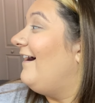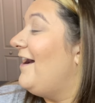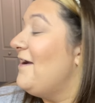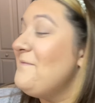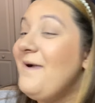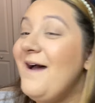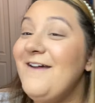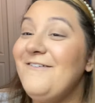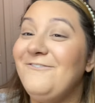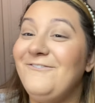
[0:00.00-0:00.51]

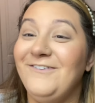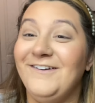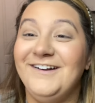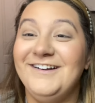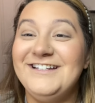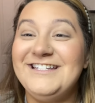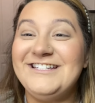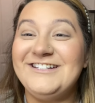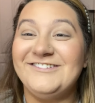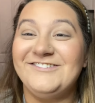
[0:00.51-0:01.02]
My a,
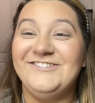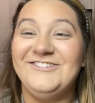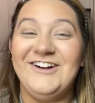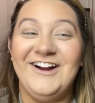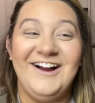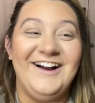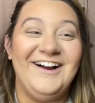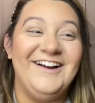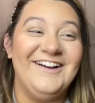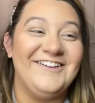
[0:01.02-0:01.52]
first
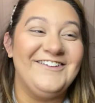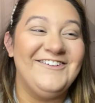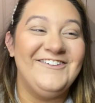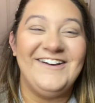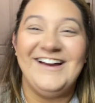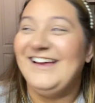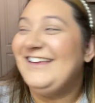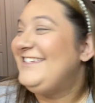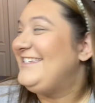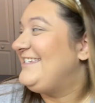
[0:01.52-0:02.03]
wrong
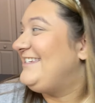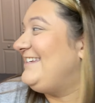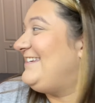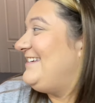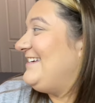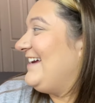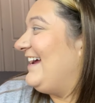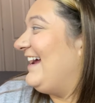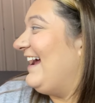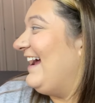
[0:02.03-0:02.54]
question.
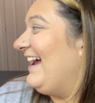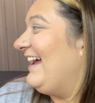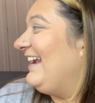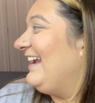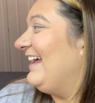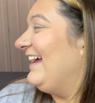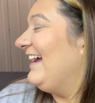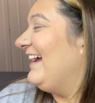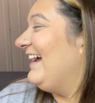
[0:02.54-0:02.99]
He's heir